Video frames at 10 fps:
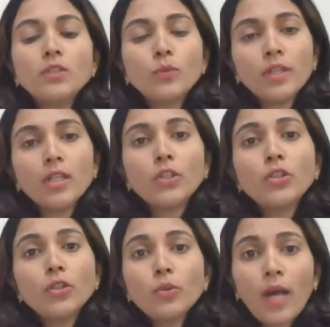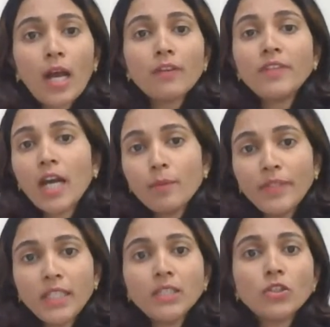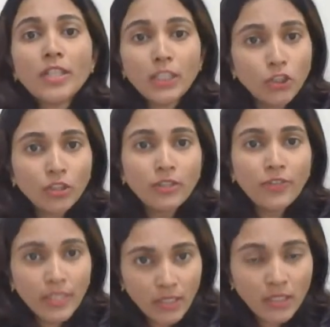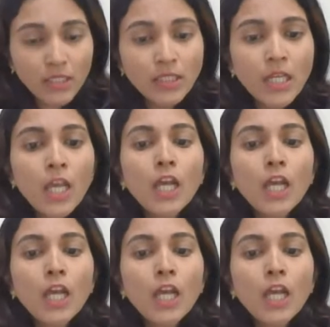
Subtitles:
who have diabetes or insulin resistance,